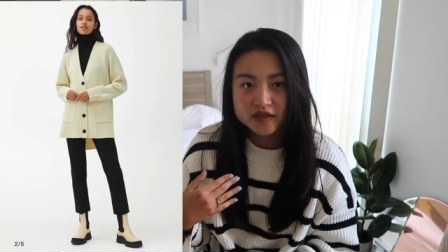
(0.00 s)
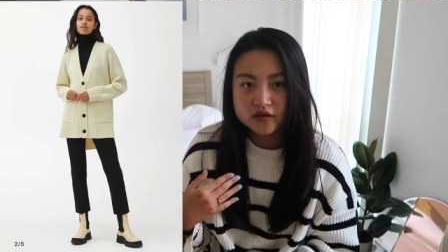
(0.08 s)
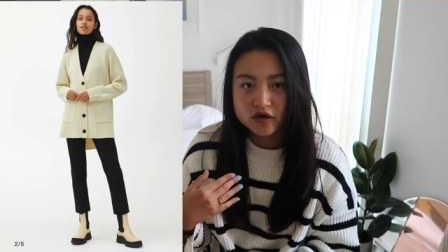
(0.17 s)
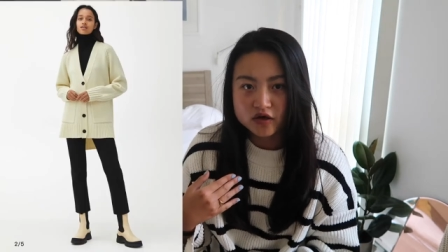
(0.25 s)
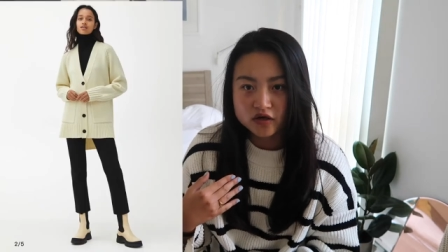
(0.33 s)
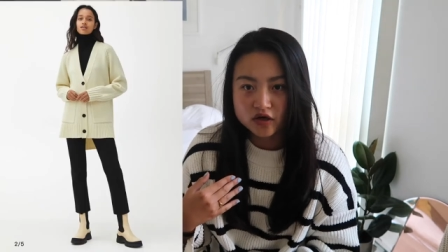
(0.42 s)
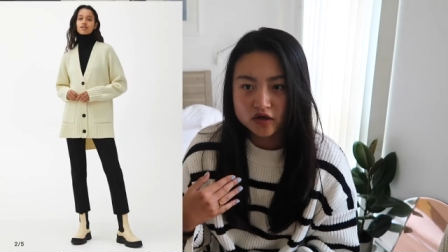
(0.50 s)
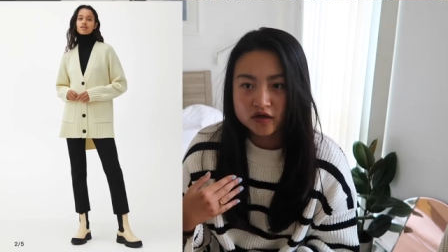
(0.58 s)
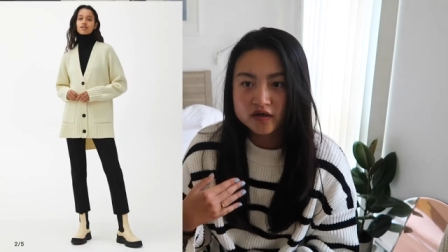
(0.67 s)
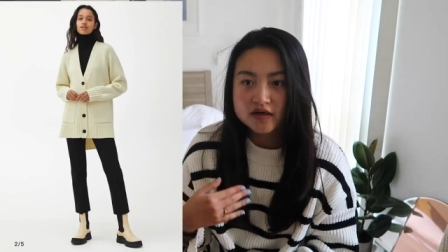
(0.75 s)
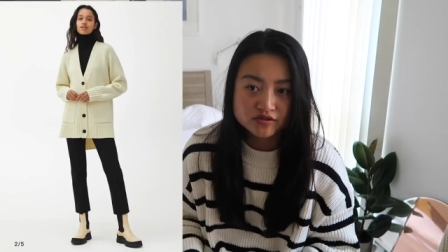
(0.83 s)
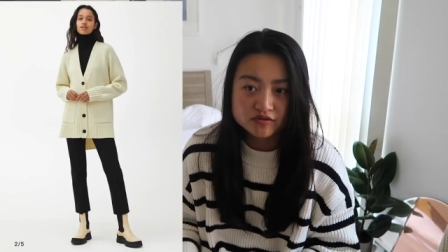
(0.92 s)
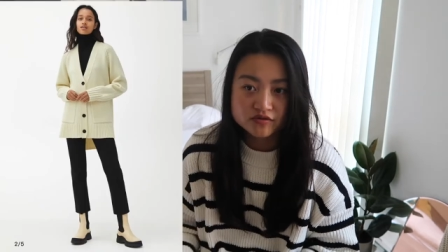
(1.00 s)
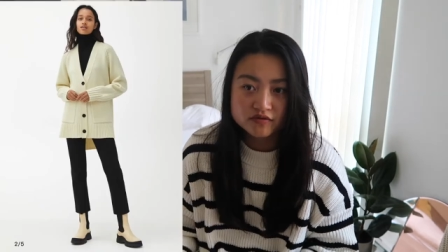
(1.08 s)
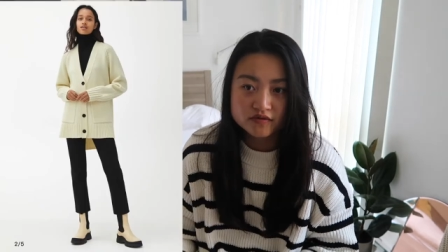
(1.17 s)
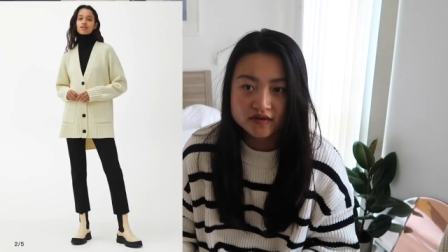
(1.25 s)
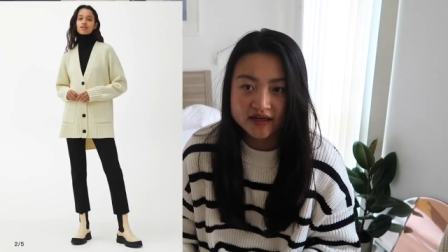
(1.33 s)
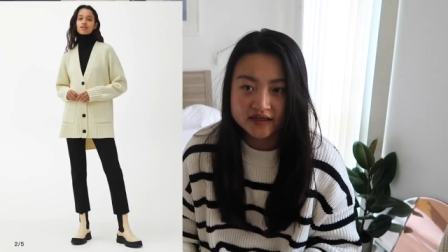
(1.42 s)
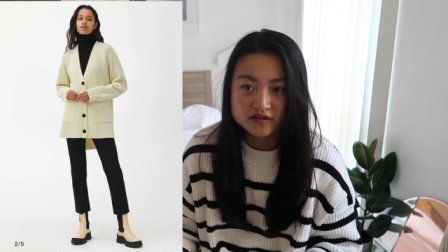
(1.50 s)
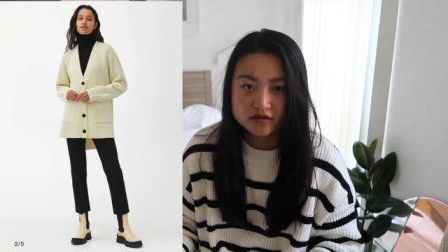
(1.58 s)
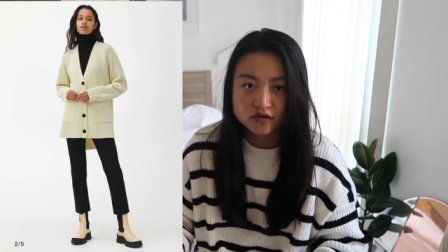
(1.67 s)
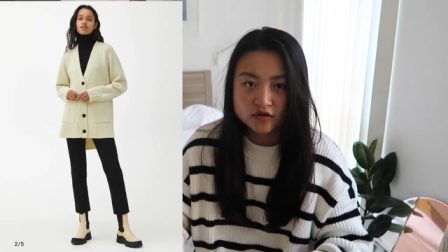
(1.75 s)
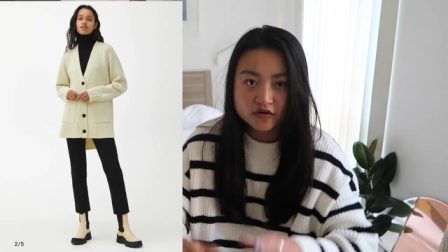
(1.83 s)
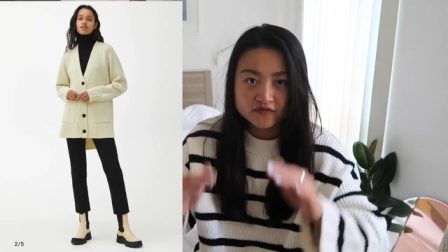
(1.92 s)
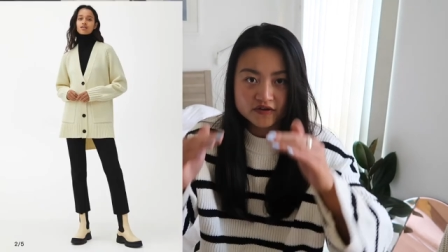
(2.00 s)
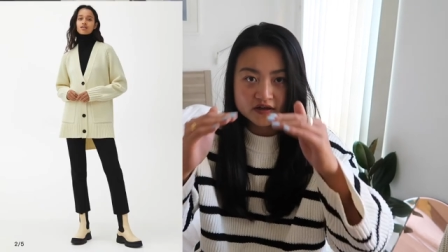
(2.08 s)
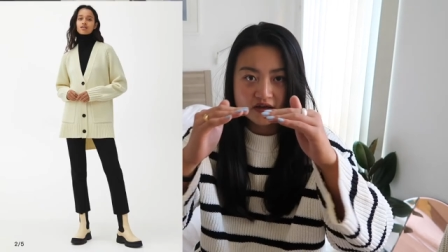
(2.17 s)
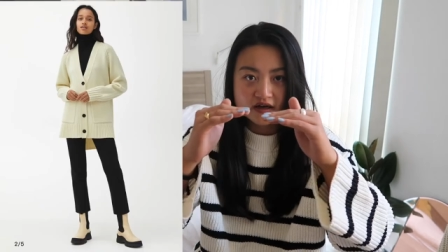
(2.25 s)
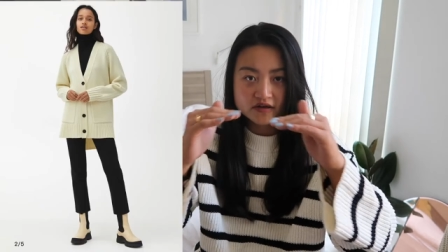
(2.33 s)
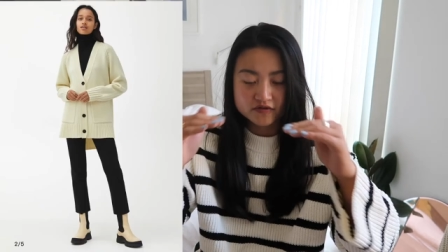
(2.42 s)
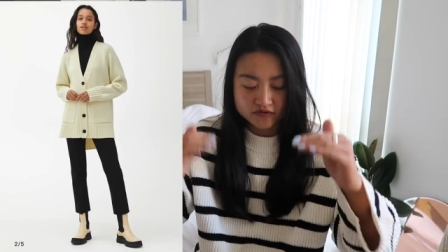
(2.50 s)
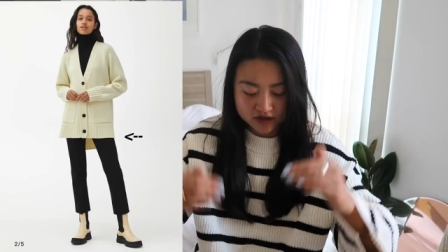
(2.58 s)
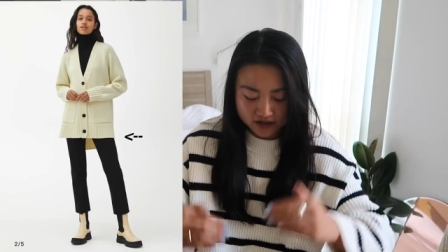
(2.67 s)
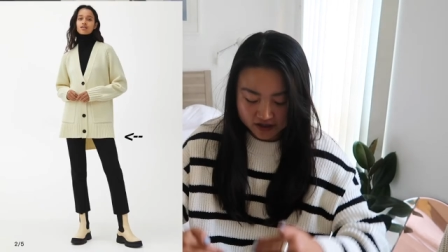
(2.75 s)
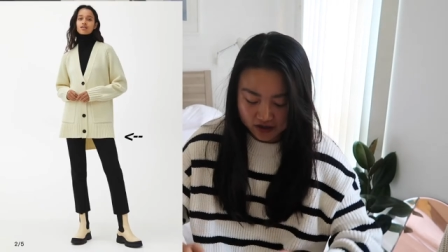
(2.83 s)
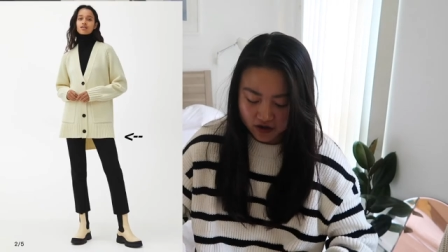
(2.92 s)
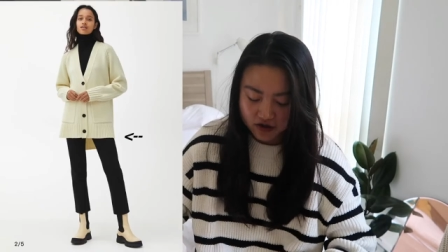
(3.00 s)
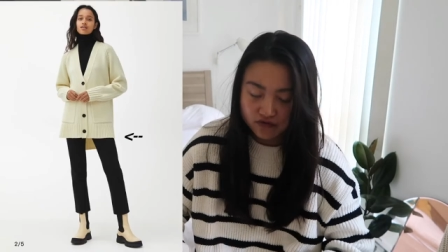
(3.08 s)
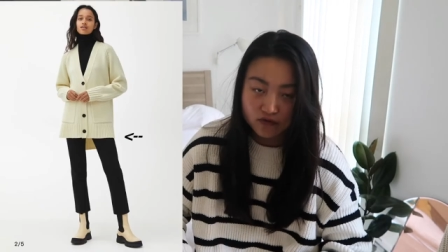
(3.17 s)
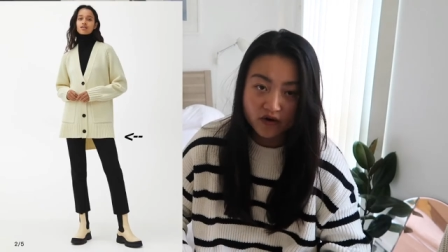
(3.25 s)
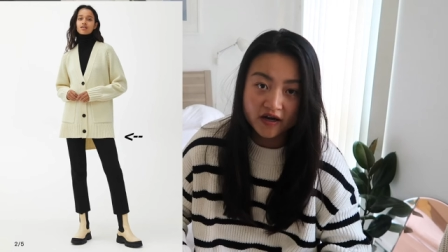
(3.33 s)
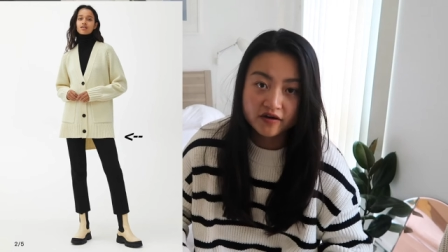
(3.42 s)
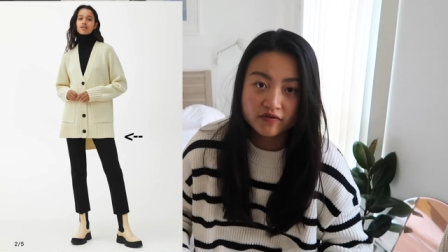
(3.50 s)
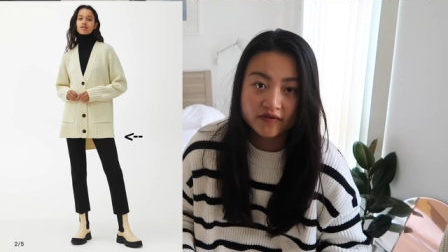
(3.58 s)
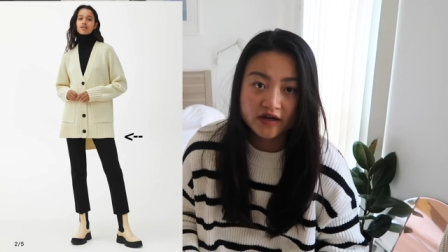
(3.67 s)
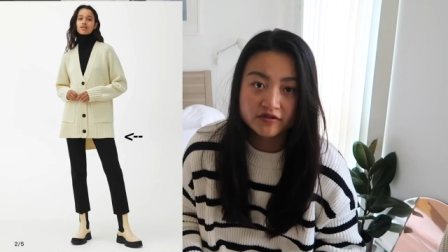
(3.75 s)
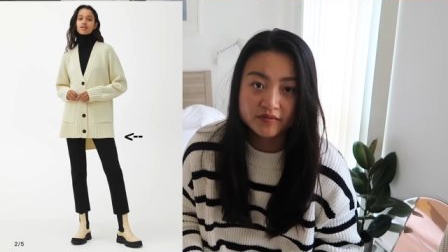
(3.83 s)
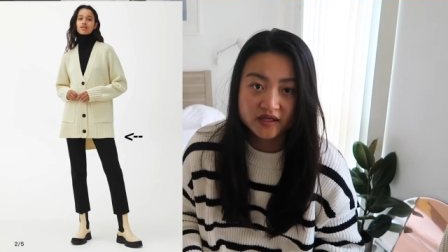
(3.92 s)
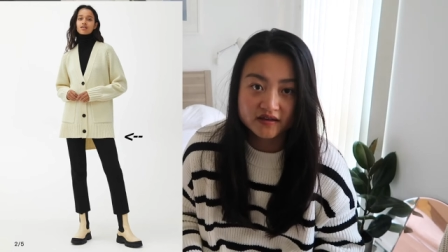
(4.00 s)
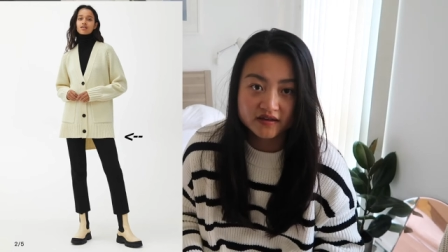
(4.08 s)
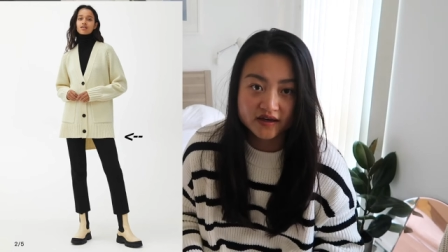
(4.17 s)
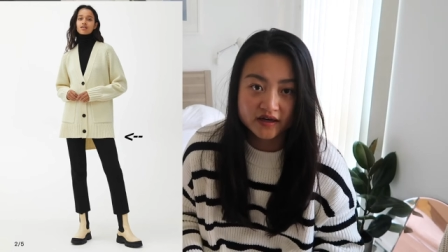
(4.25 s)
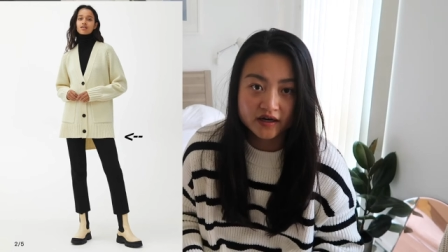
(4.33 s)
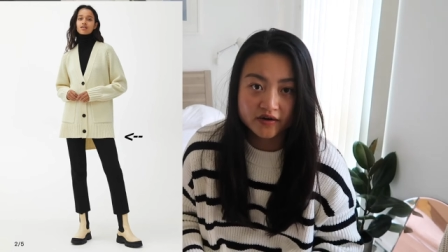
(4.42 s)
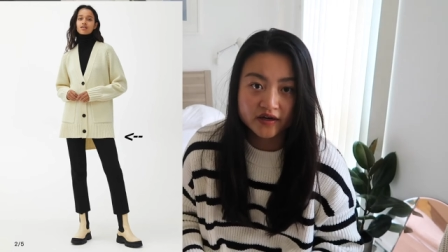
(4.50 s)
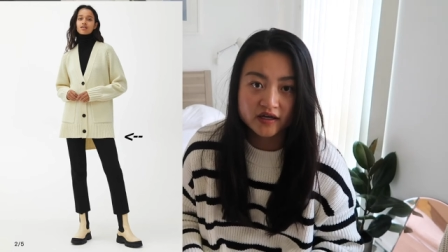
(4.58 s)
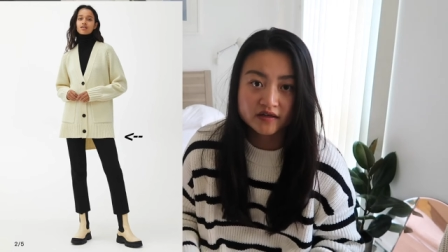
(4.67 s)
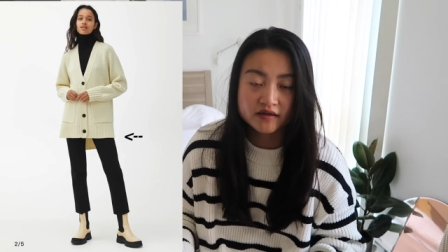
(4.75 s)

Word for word: bit longer. I do like the look of it kind of cutting off right around the mid-thigh area.